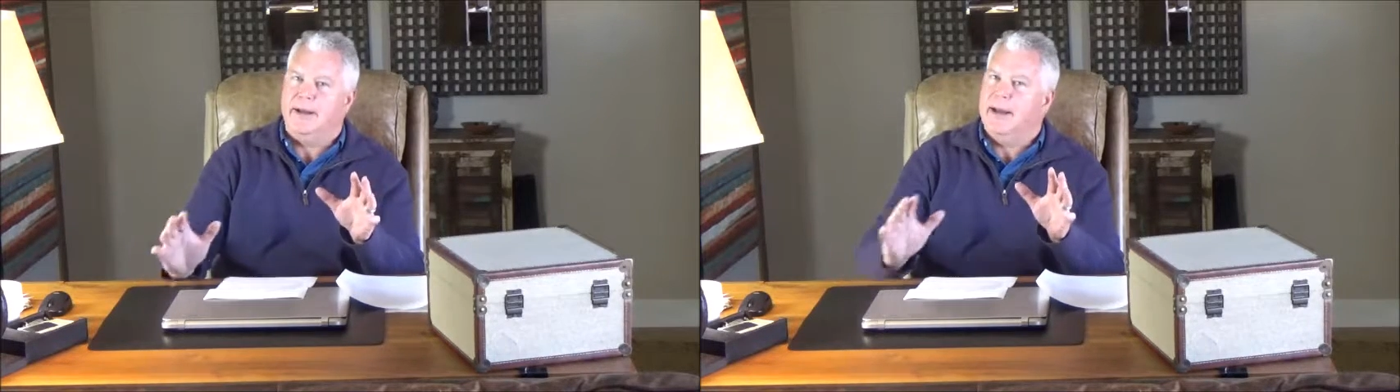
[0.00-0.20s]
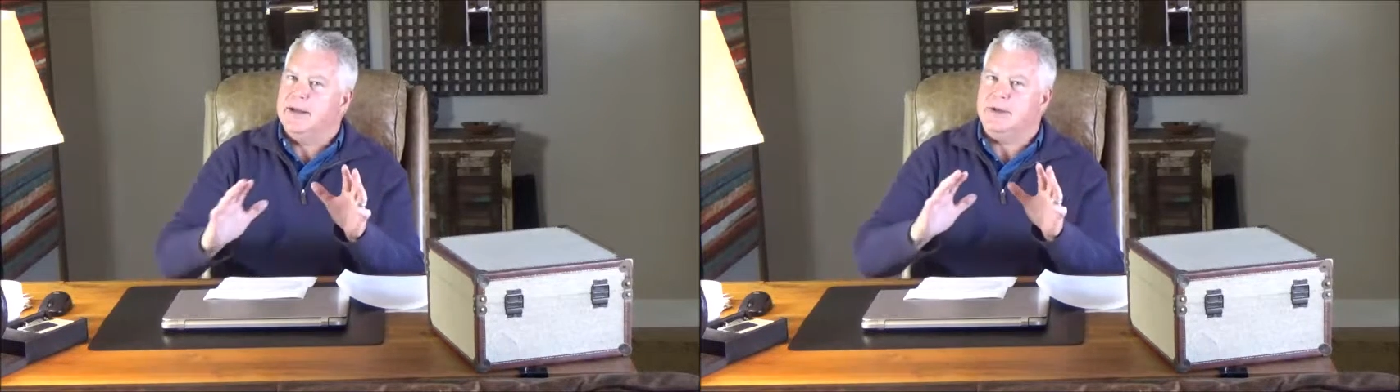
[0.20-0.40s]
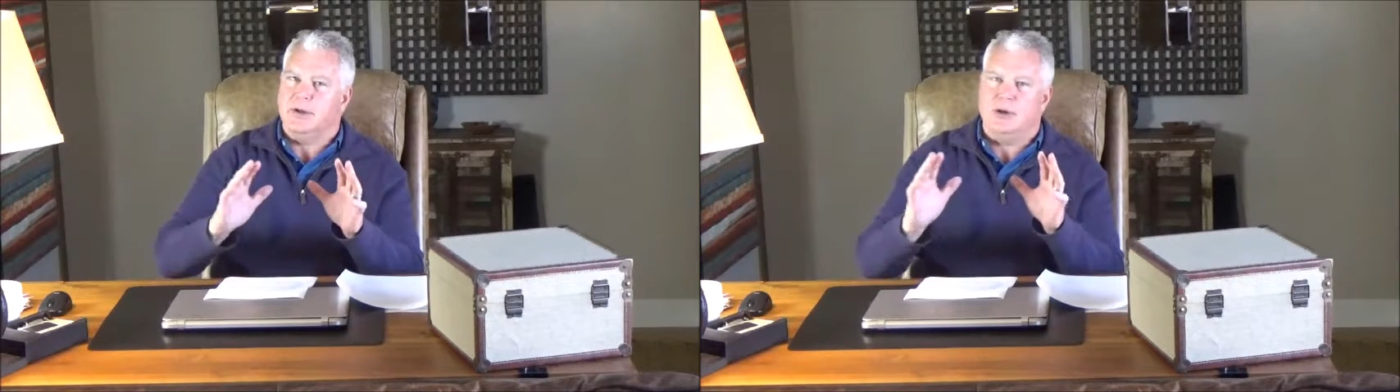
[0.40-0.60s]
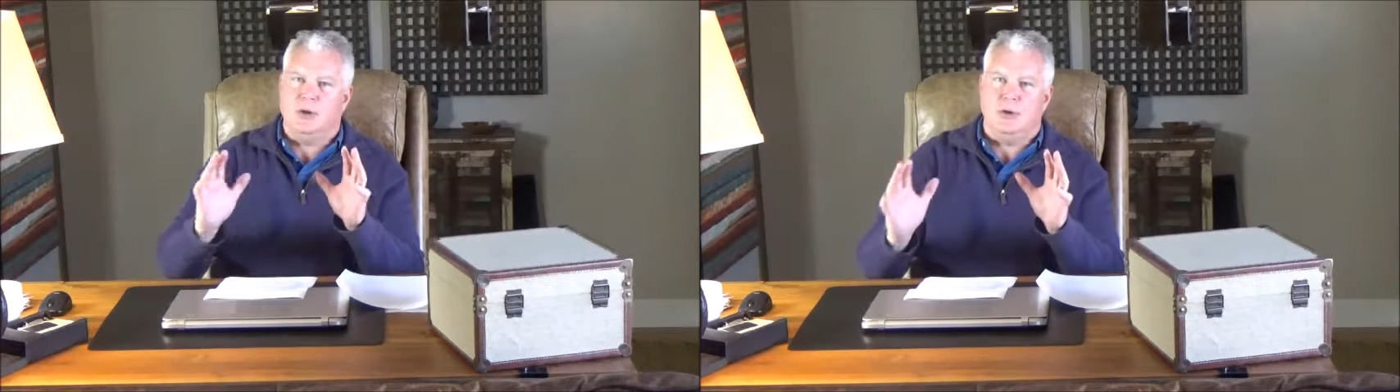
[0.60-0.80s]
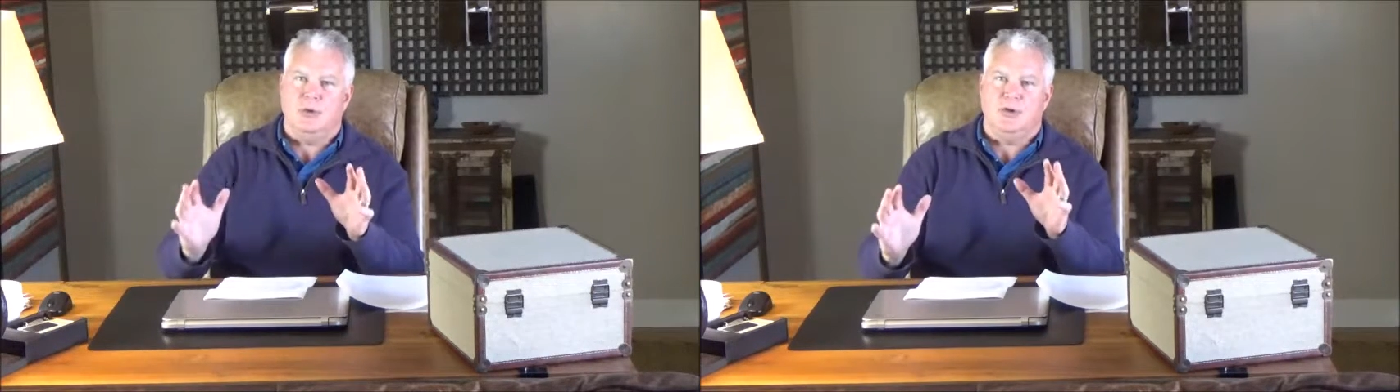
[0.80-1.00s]
It's a
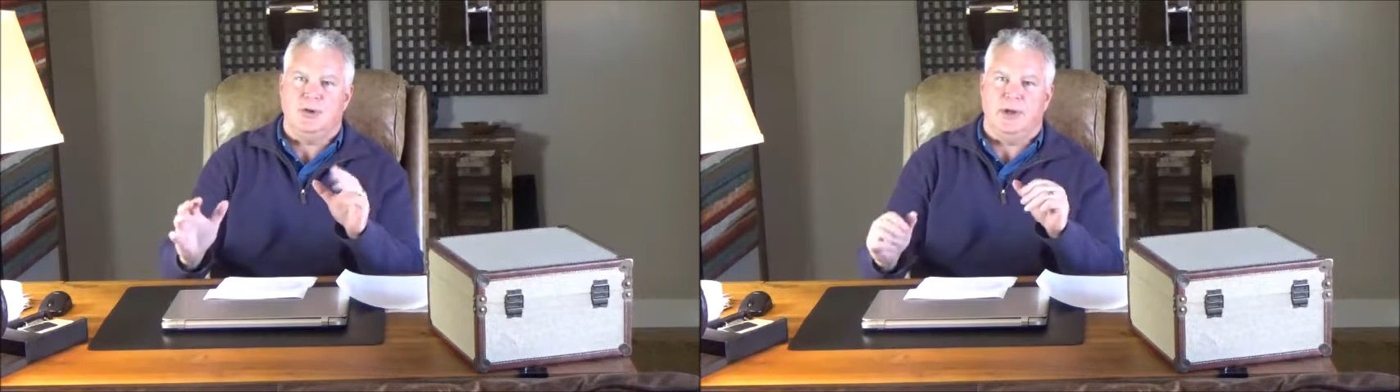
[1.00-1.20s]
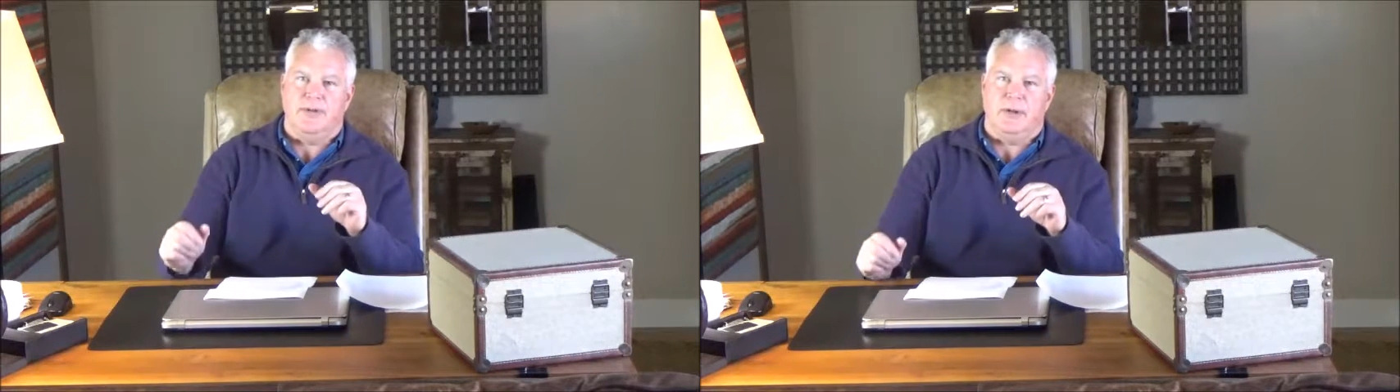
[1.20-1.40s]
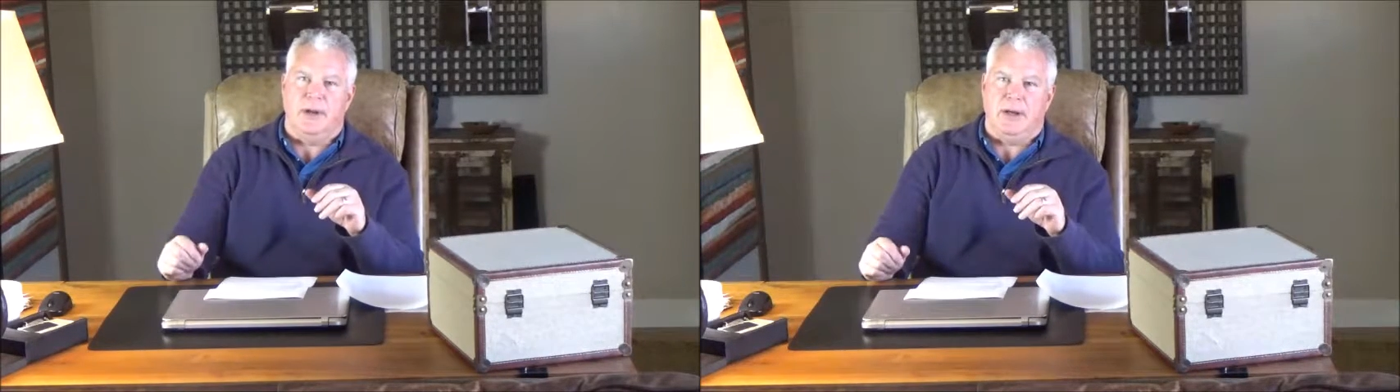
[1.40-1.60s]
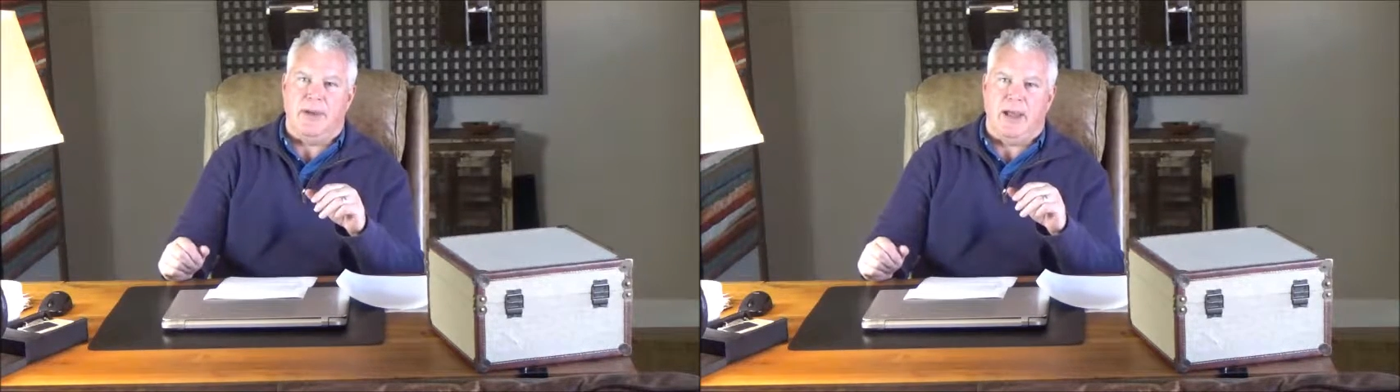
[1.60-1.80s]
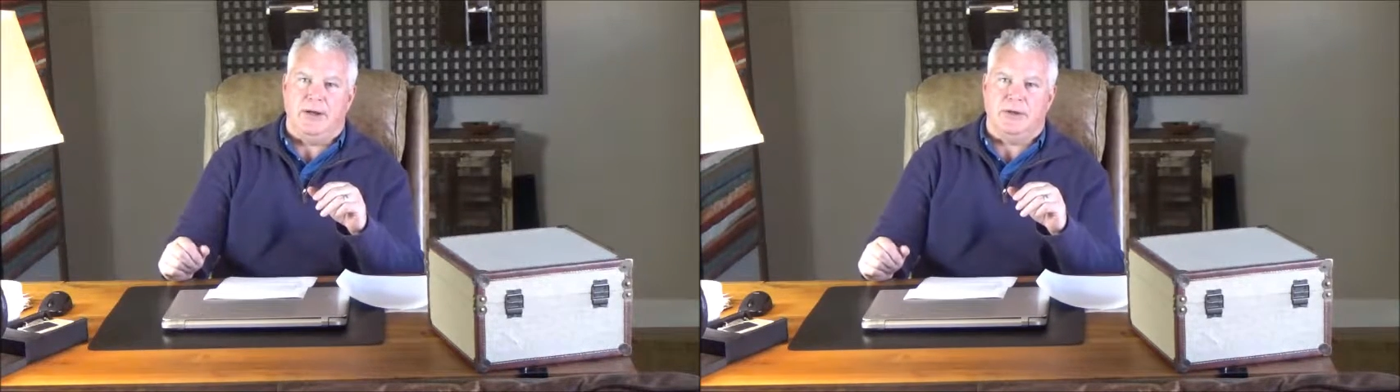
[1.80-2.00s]
huge shift in any
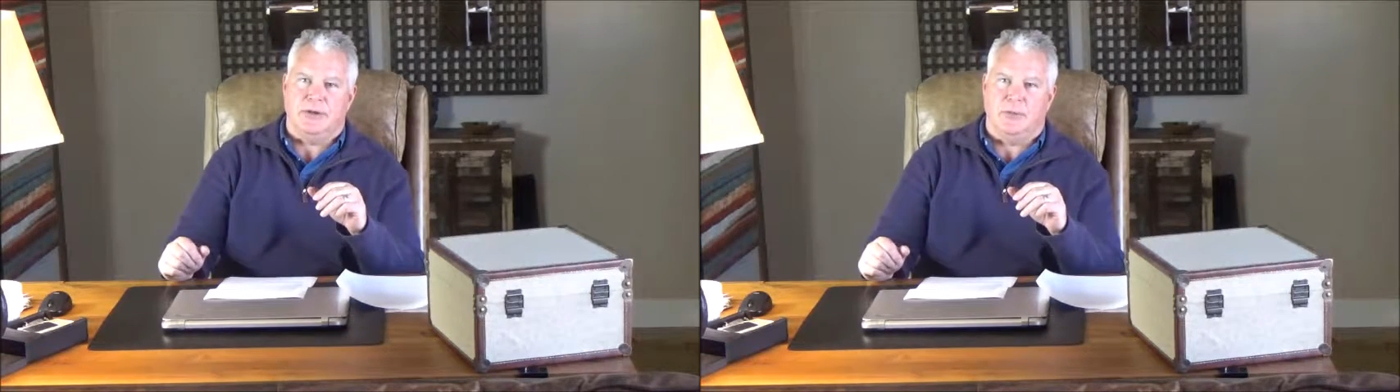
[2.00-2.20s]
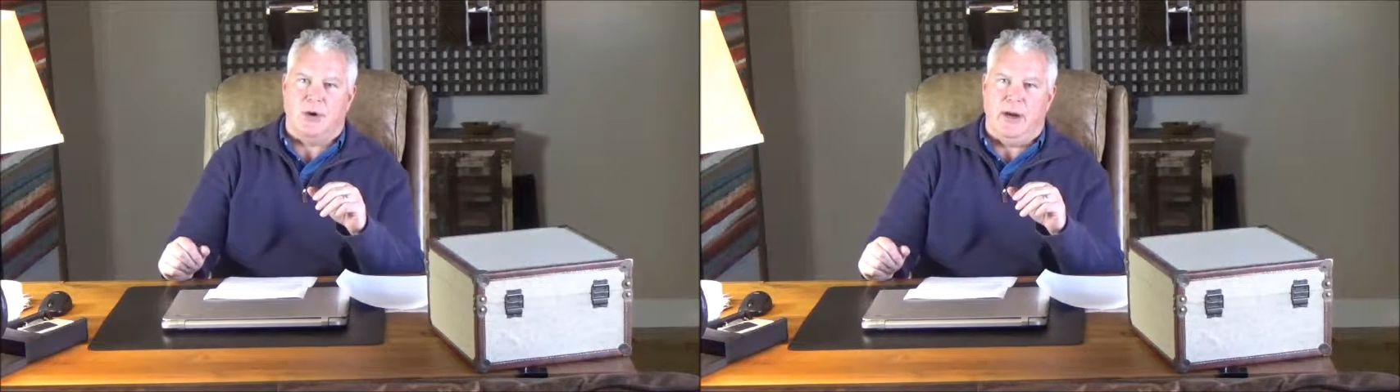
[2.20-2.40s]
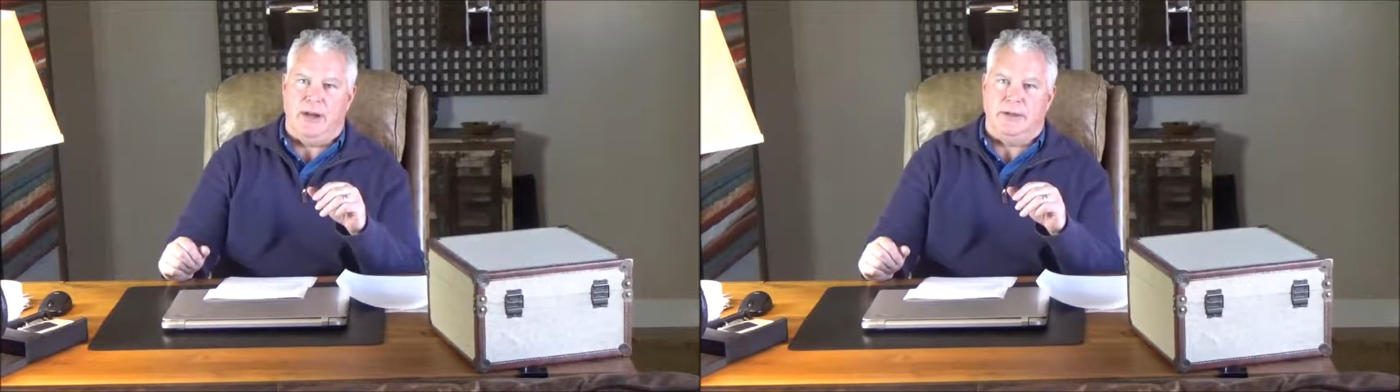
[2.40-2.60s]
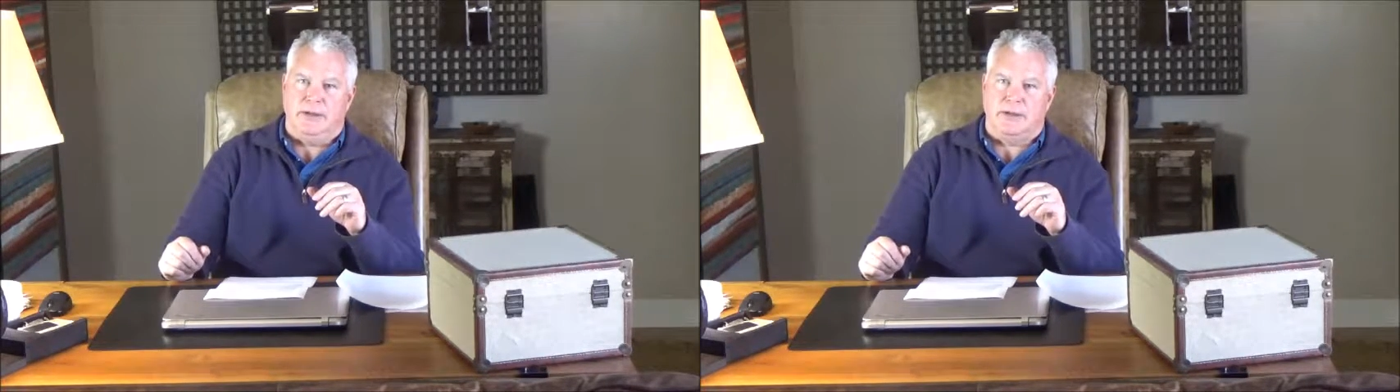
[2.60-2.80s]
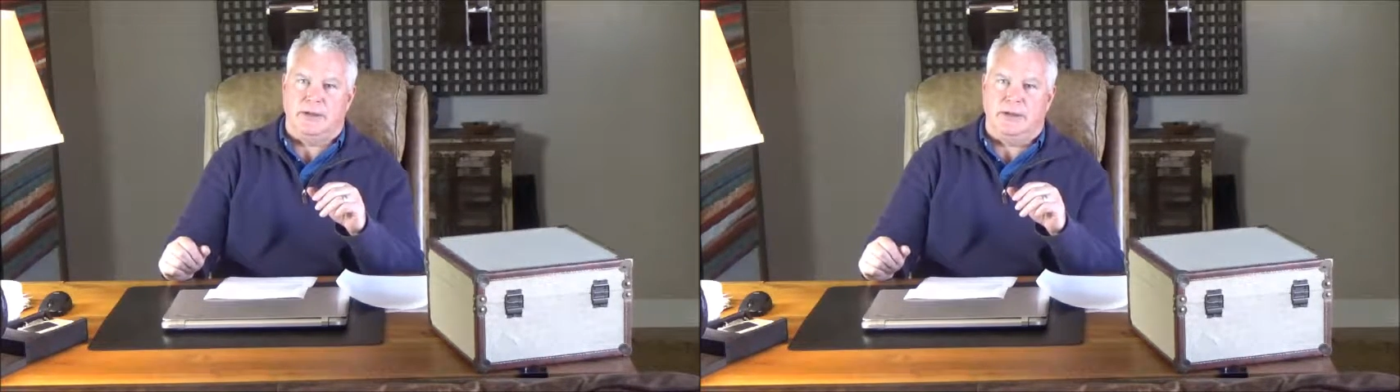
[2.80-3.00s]
manager's
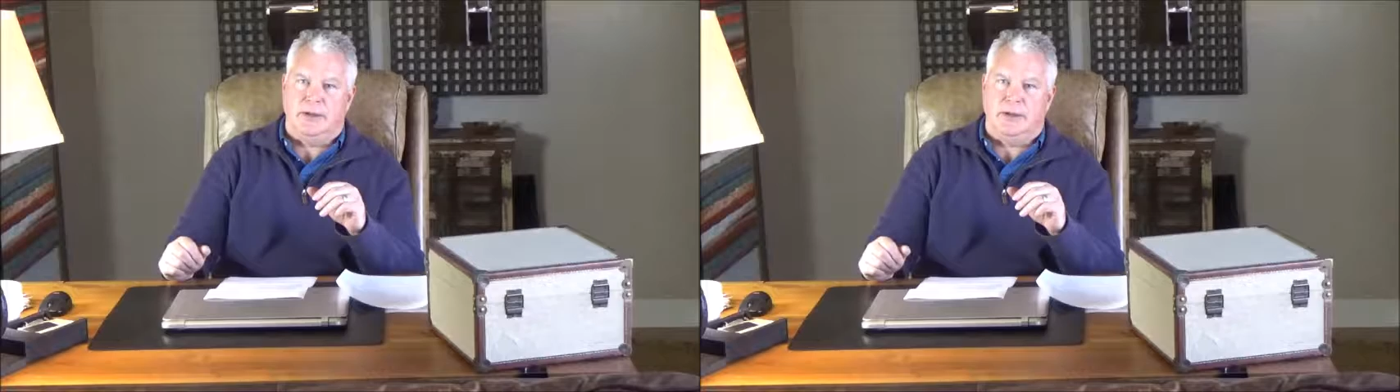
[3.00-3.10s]
brains.